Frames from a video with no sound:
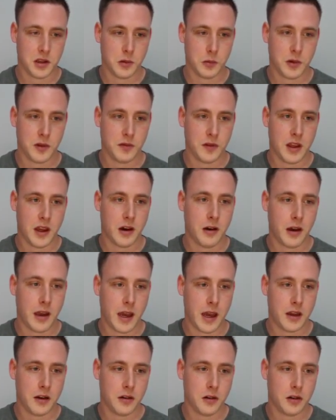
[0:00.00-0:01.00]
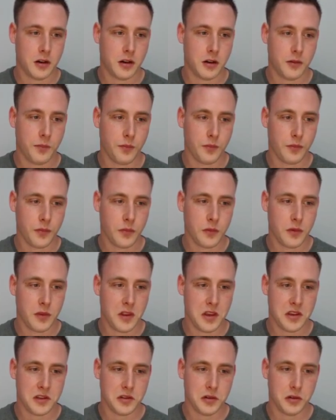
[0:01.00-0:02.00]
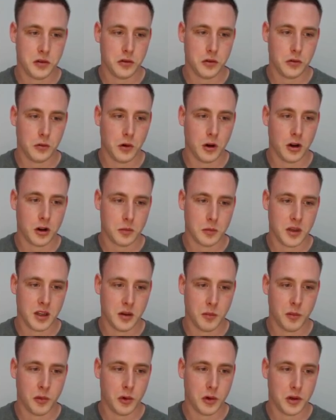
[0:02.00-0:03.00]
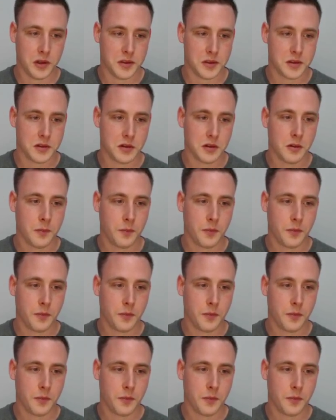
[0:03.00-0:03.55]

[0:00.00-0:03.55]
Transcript: and we've now added on these new augmented points.